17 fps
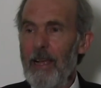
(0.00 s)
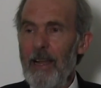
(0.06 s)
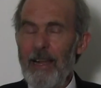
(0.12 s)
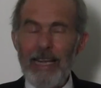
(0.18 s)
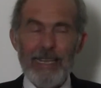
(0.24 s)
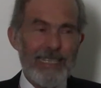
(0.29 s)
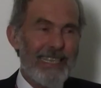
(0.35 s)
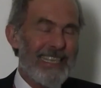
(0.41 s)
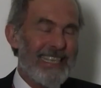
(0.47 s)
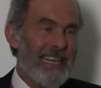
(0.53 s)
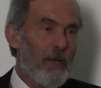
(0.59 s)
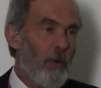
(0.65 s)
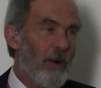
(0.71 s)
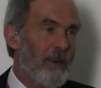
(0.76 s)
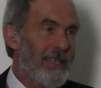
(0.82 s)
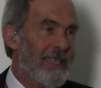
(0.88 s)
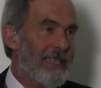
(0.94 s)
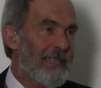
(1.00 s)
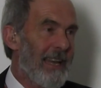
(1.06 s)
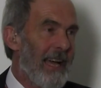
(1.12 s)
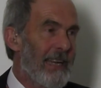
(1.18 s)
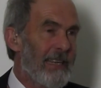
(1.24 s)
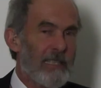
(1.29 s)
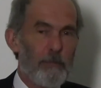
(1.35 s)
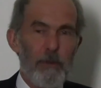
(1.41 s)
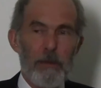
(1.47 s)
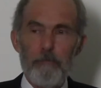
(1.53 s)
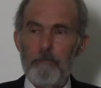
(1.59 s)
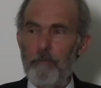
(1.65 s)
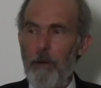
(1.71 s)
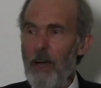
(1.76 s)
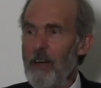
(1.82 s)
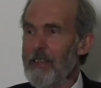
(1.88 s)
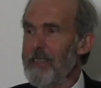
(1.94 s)
Let's see what it's like to be
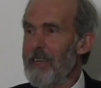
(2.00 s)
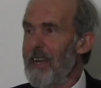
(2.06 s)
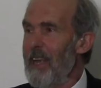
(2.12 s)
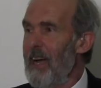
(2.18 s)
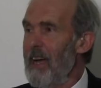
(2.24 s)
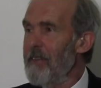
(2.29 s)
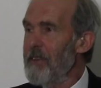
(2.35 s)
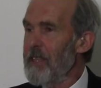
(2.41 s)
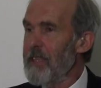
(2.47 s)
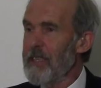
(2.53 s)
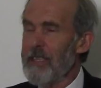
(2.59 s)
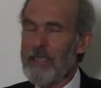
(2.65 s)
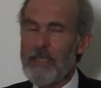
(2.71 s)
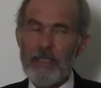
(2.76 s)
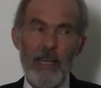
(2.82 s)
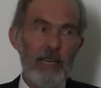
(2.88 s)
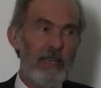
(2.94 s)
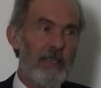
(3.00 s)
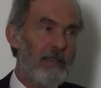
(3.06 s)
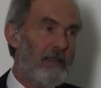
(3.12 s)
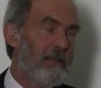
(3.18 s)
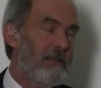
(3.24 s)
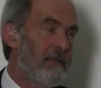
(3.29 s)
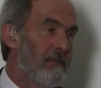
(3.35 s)
burnt alive at the stake.